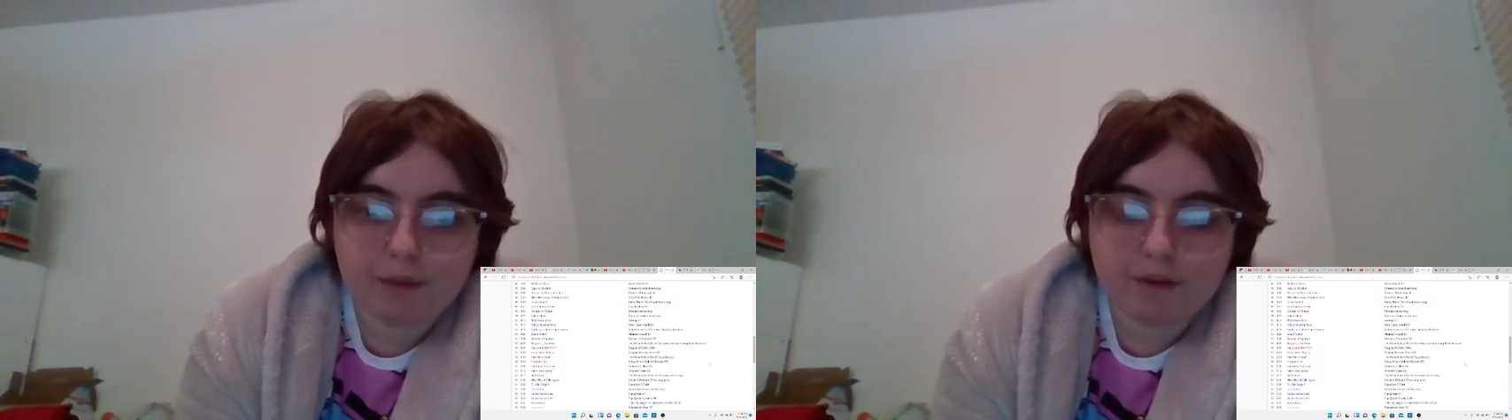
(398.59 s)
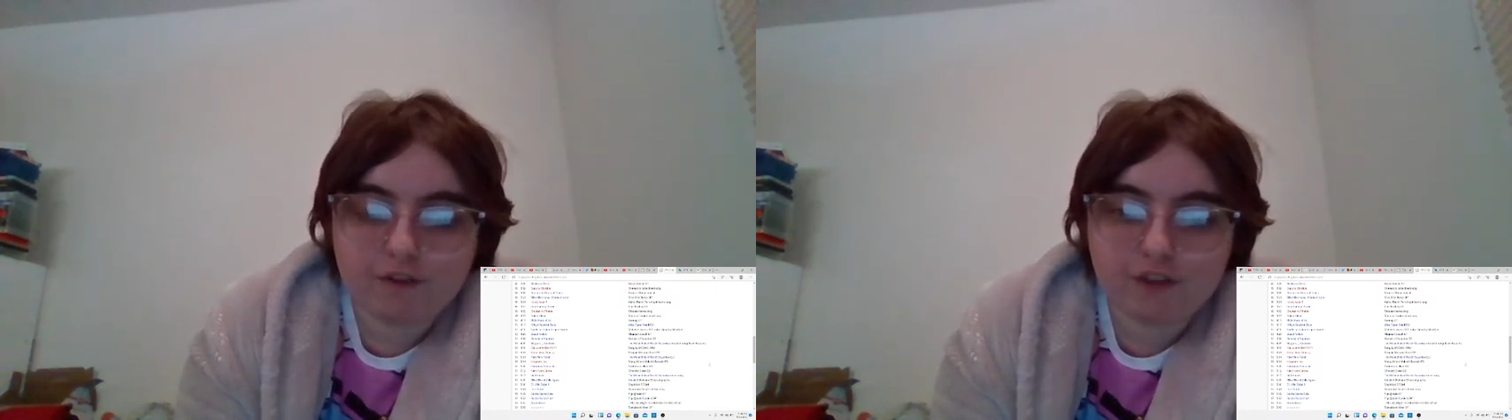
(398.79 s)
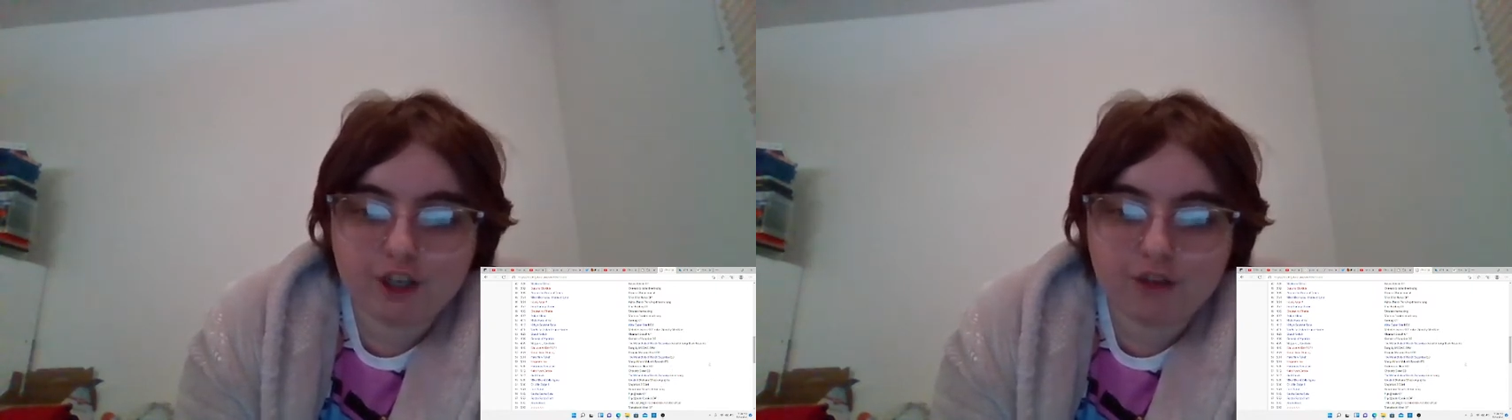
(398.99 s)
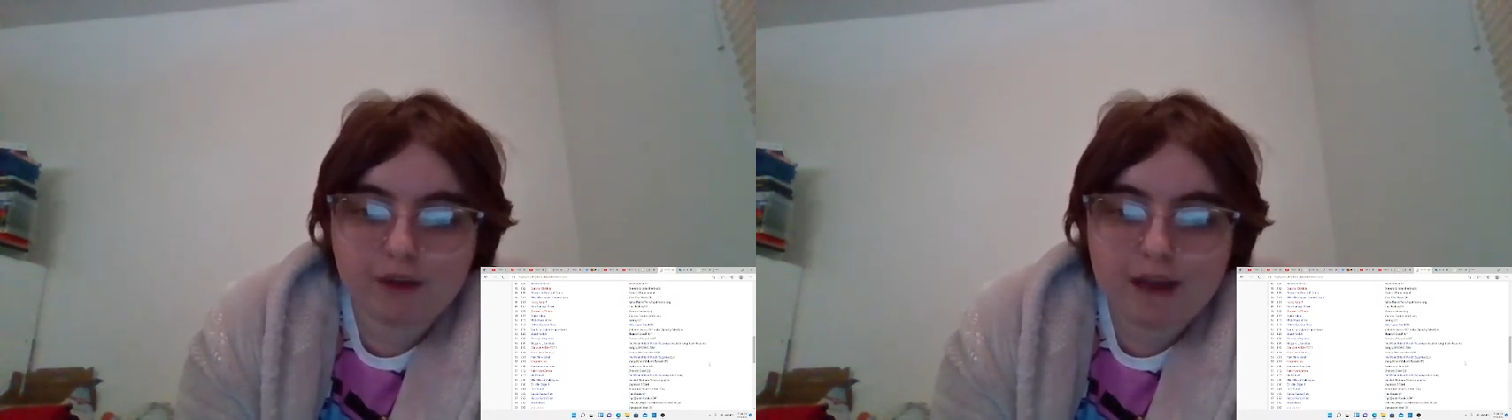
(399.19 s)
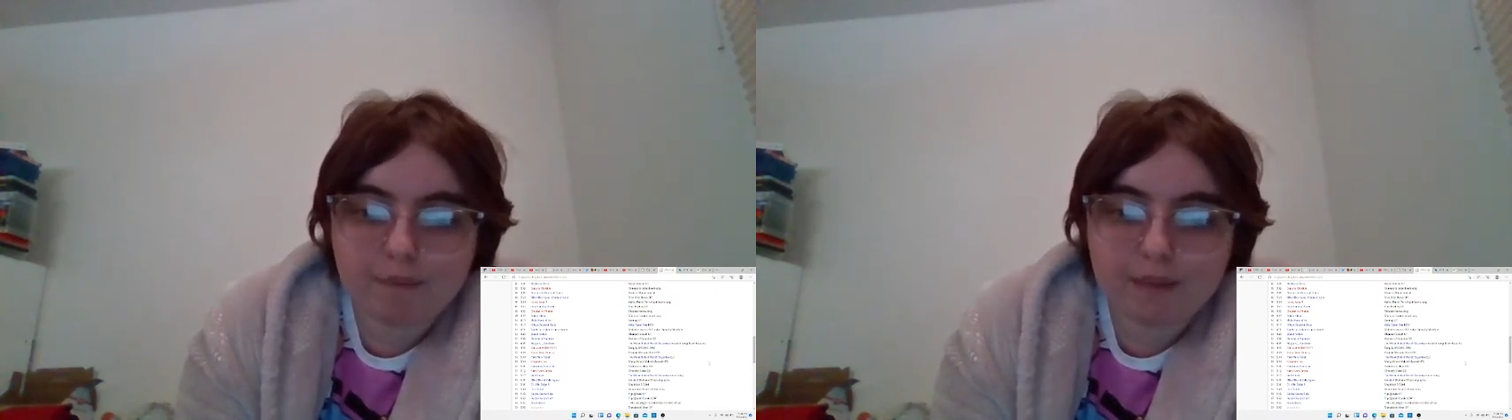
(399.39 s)
theme of
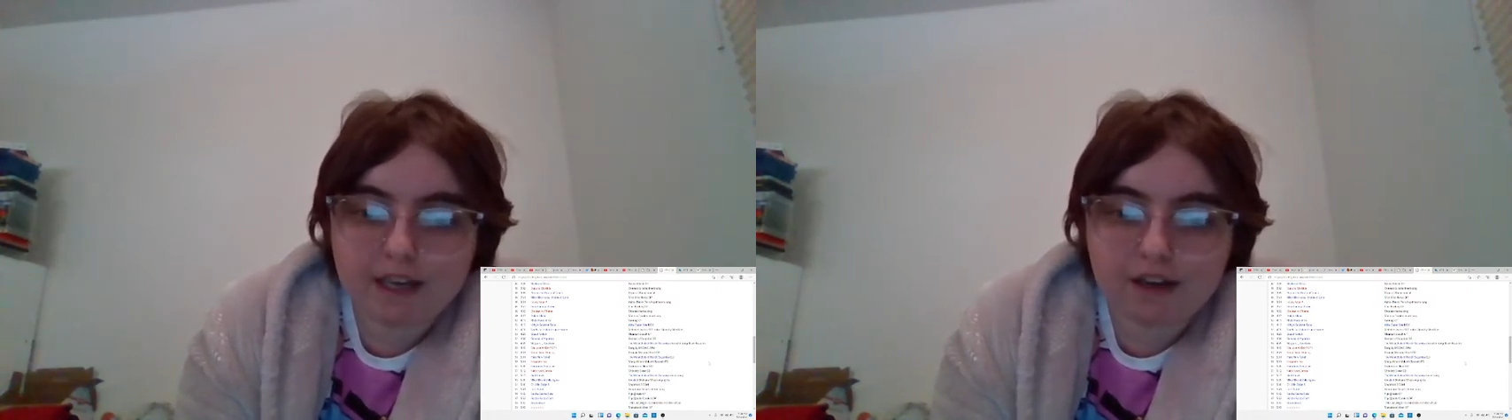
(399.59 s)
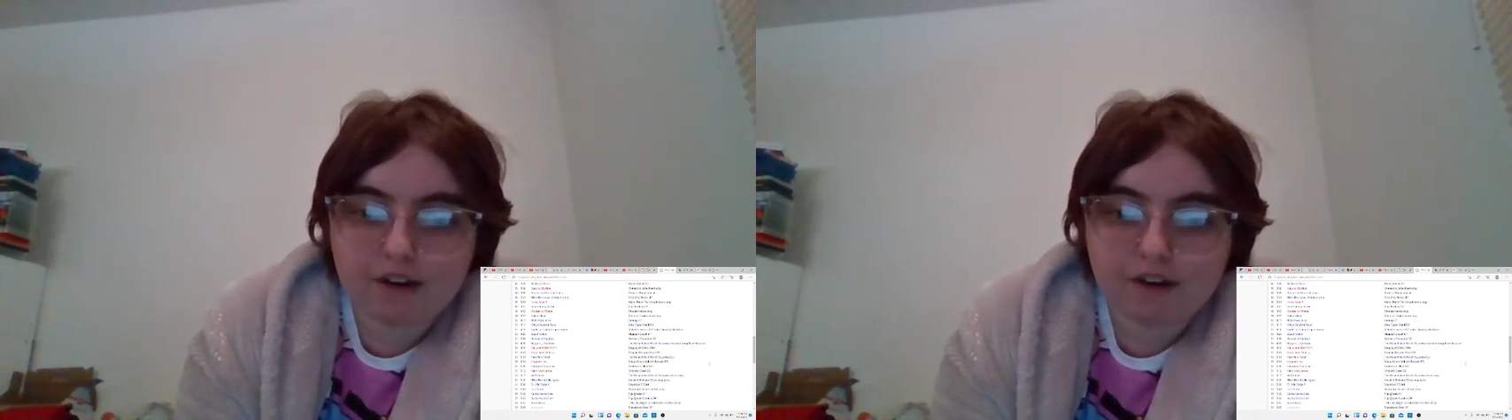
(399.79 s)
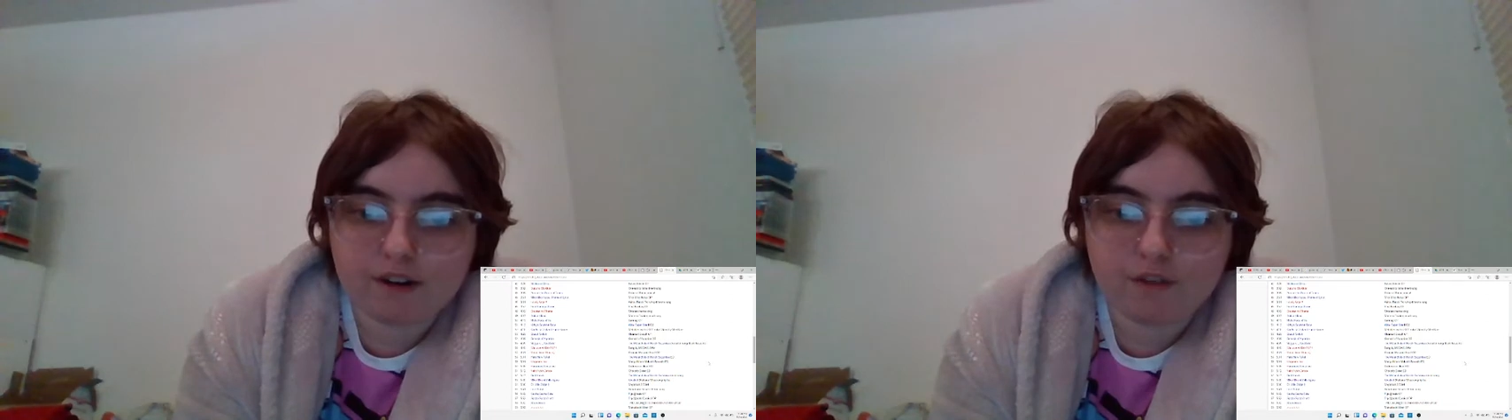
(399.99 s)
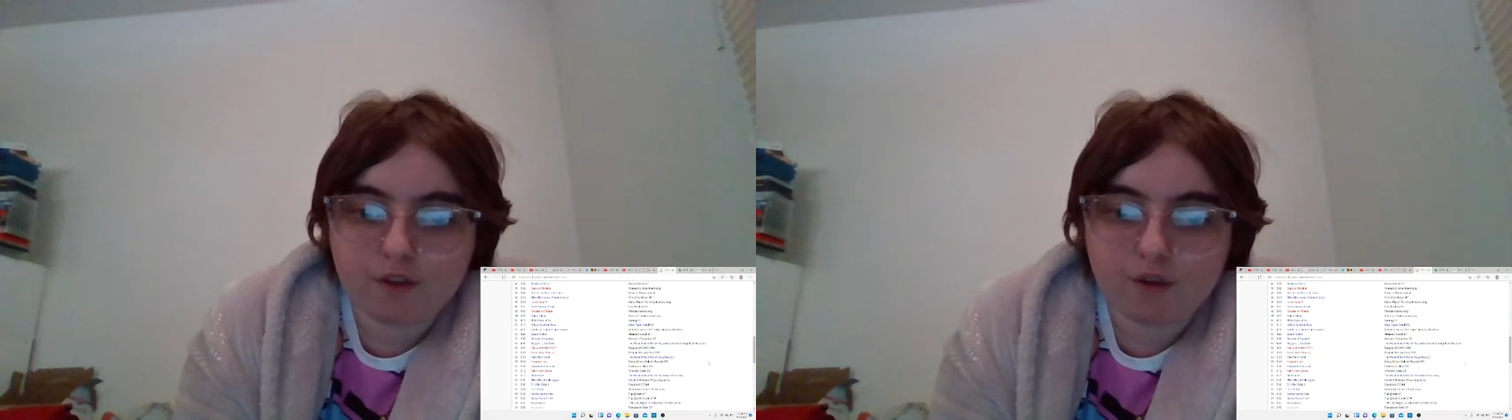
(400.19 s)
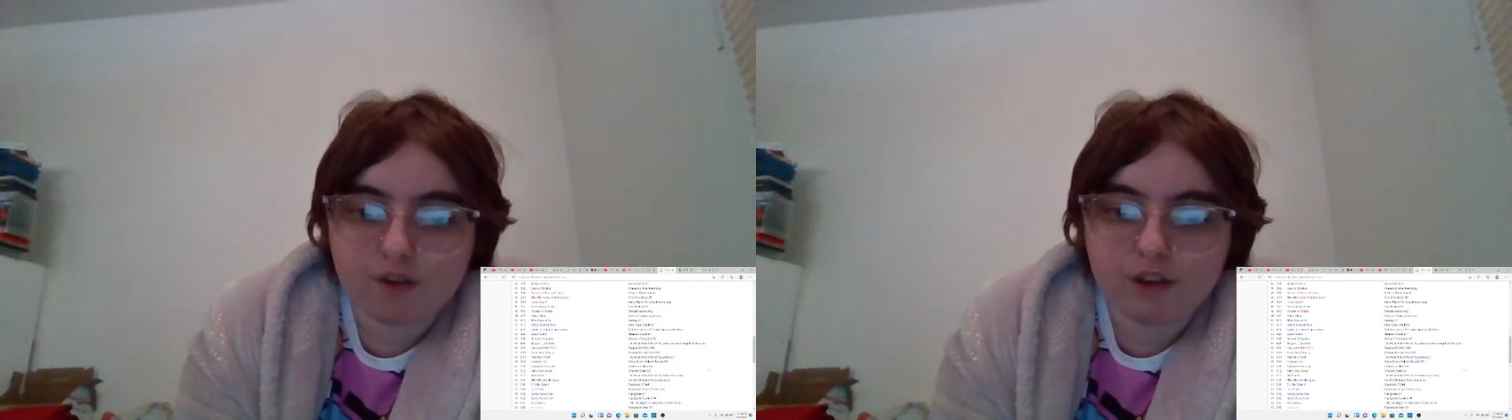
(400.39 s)
Figuette Mate
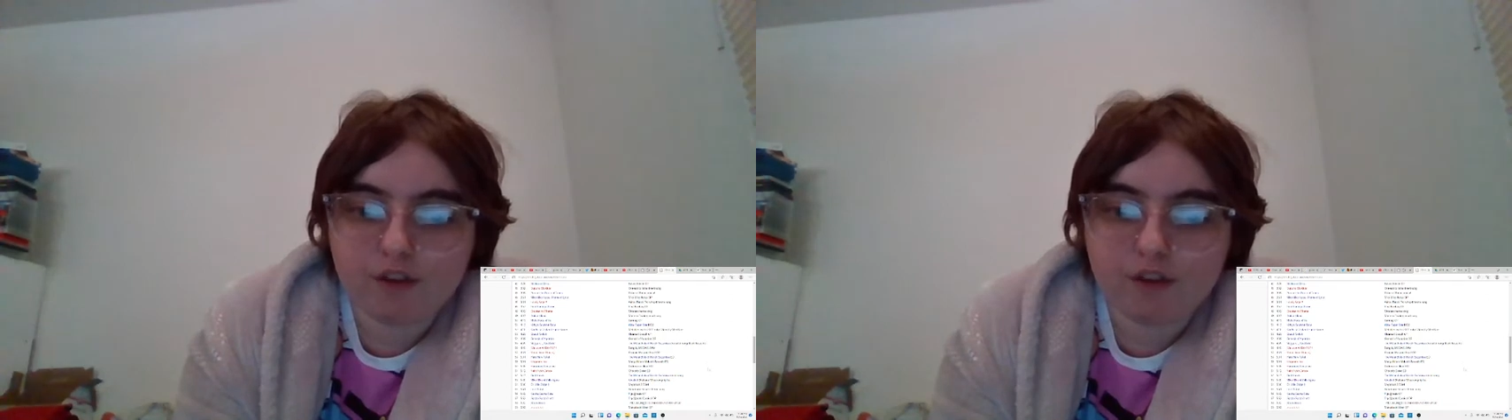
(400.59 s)
Carnival,